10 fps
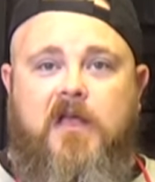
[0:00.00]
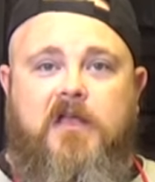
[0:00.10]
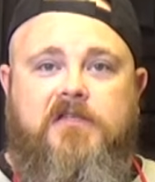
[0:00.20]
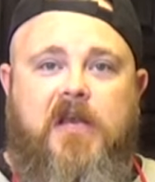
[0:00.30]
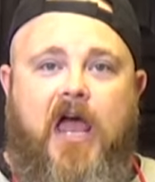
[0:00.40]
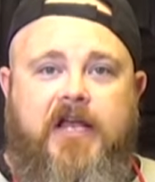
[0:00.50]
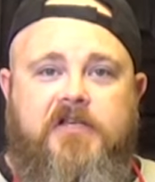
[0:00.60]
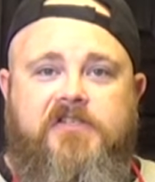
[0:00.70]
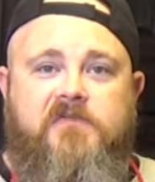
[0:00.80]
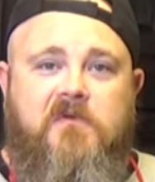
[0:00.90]
It's like
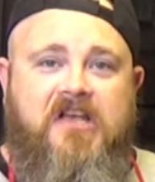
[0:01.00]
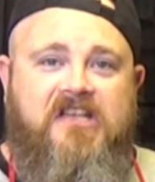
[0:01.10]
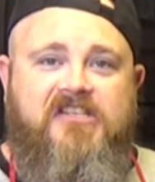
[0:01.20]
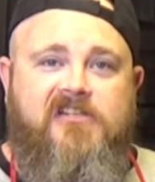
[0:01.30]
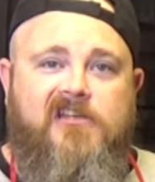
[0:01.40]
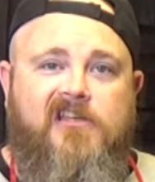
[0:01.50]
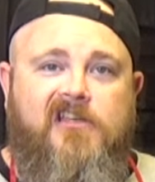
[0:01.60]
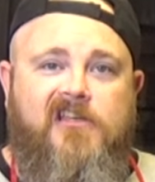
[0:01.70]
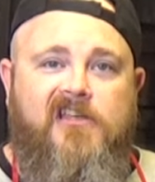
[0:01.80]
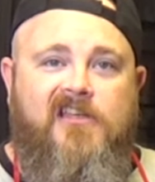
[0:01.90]
a switch.
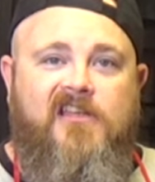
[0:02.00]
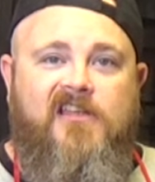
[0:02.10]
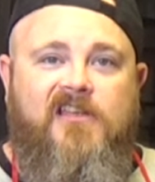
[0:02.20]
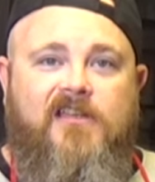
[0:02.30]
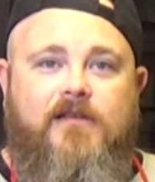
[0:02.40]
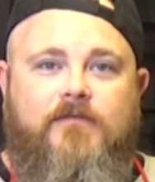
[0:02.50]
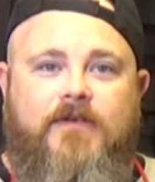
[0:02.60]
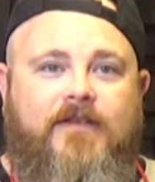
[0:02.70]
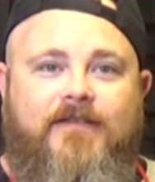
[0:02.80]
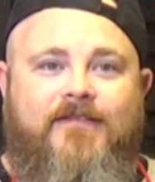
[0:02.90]

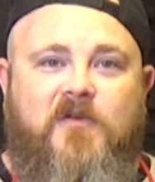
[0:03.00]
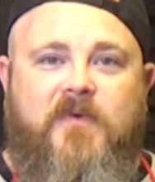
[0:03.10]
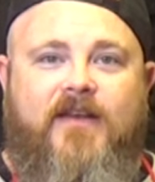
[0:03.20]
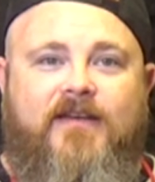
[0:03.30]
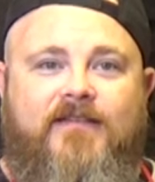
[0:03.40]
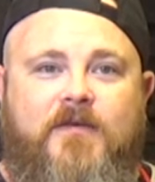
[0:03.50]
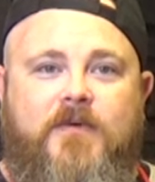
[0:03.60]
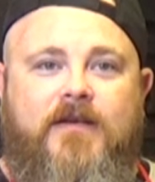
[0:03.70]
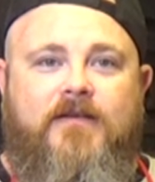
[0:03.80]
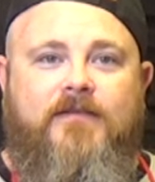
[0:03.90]
Really? Nobody?
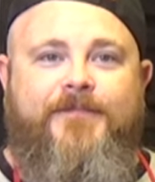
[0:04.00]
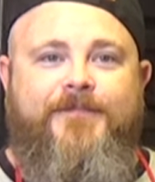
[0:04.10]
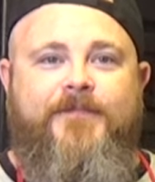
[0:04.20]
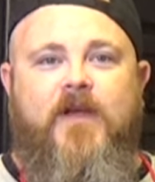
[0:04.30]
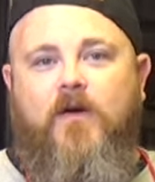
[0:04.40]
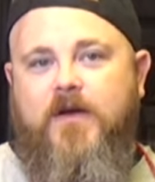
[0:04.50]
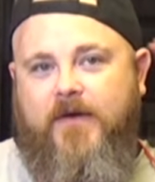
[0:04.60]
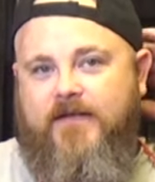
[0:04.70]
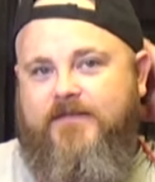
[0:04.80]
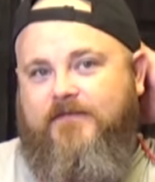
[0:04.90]
No. Oh, come
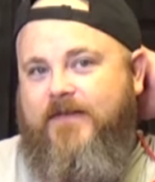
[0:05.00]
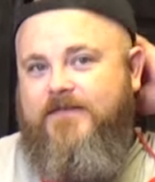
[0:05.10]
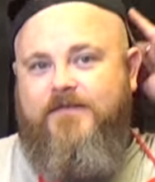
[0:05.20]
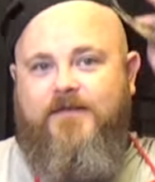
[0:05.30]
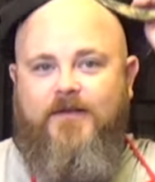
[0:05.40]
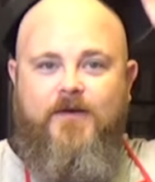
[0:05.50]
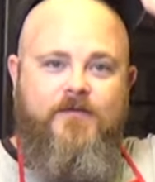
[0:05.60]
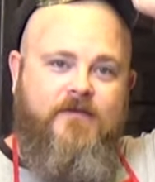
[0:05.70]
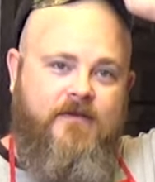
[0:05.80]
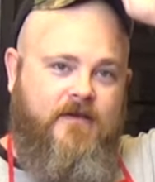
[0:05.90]
on, Sylvester
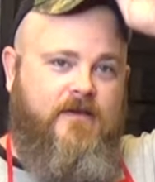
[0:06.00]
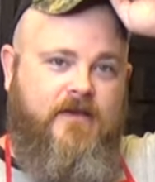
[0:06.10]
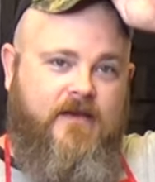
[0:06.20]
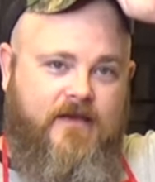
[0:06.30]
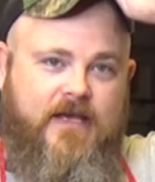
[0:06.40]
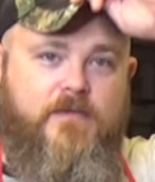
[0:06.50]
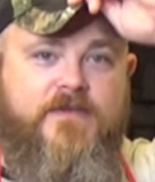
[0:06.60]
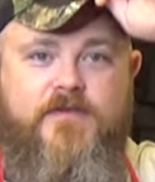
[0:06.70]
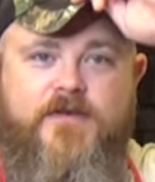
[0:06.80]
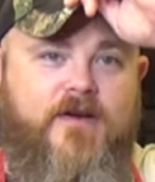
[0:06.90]
Stallone. Mm. He
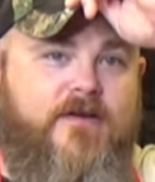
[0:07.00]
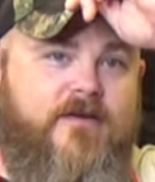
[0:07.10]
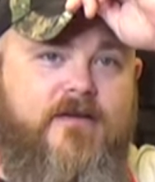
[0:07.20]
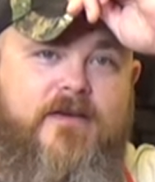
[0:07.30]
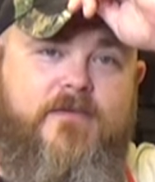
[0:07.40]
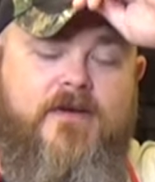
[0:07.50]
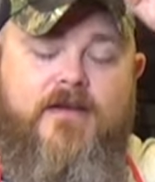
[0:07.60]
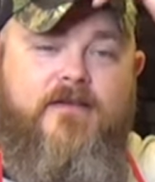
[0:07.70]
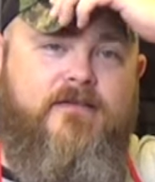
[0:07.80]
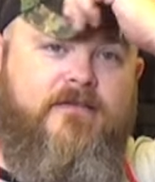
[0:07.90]
was a trucker and he would
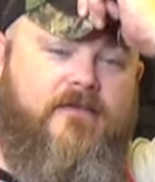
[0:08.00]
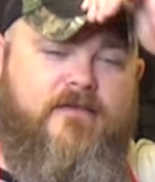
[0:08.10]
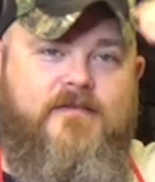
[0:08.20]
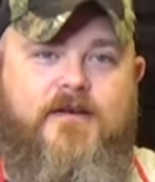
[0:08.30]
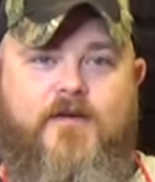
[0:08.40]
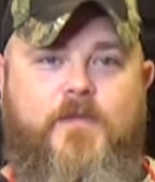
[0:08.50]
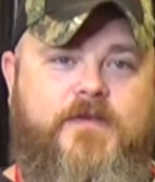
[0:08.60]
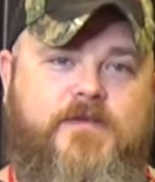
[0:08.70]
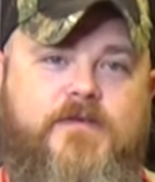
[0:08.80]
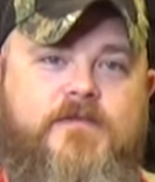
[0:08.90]
to uh, arm
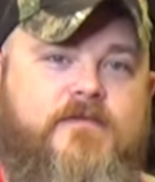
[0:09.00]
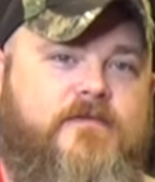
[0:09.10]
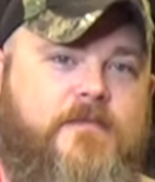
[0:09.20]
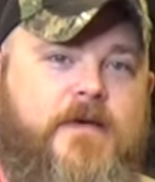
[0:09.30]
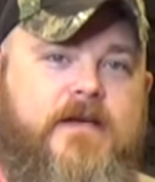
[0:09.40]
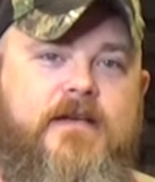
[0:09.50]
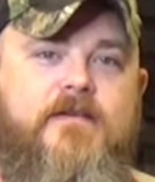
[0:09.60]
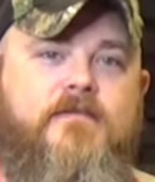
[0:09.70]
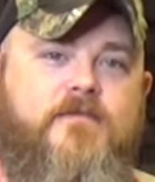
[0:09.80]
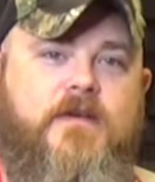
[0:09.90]
wrestle for money
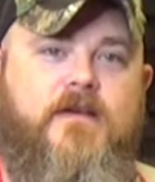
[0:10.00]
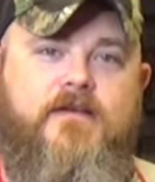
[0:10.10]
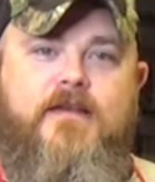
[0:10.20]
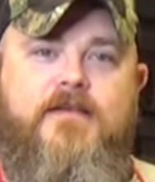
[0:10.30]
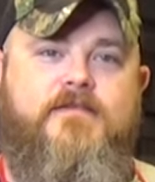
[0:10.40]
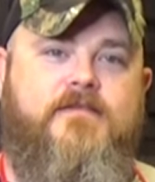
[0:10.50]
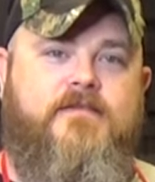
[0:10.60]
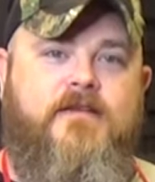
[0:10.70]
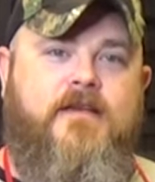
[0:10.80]
and win contests and